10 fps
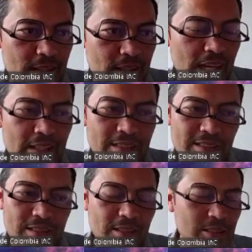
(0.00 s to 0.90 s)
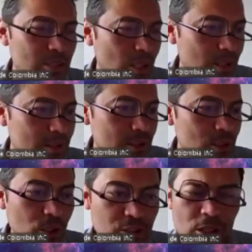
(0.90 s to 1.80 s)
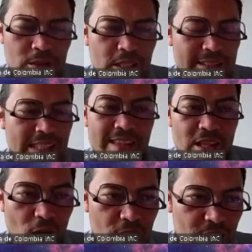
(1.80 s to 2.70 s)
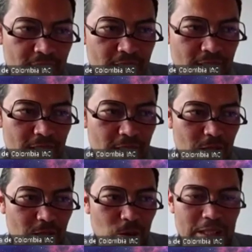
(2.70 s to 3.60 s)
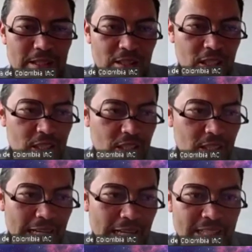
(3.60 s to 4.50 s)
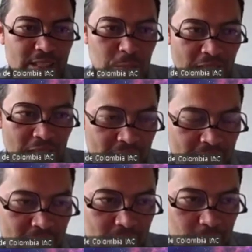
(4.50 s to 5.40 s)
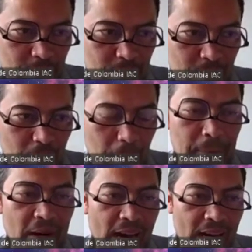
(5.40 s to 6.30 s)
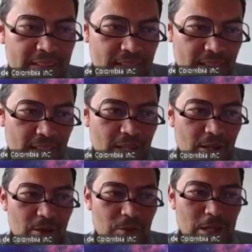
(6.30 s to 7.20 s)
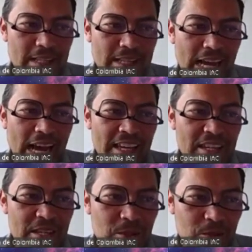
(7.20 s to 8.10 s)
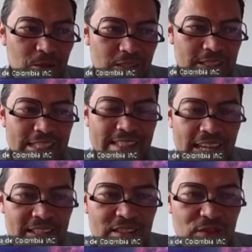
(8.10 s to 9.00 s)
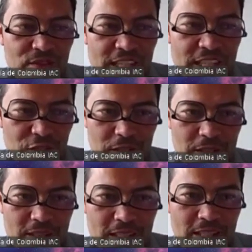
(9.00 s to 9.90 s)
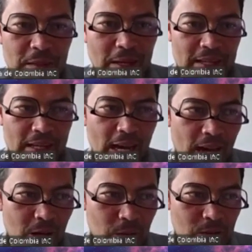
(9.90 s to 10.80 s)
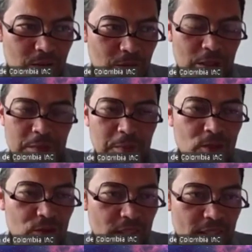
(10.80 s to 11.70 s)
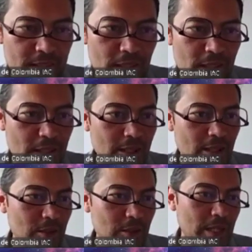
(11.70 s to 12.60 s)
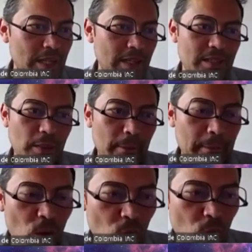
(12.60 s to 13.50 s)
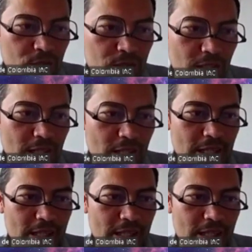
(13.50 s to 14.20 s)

science, don't understand nothing when the teacher explains. But when I use the science fiction in my house with movies, with books,